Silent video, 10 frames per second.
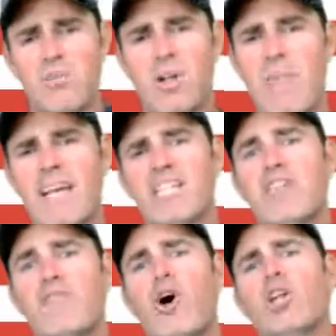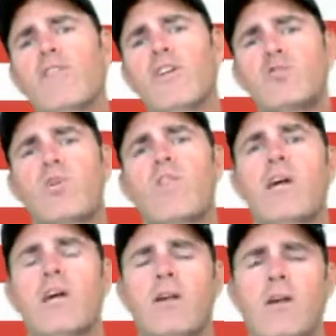But imagine if all of us were
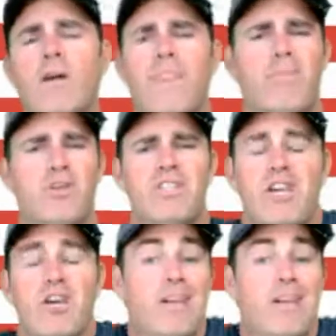there pushing that car.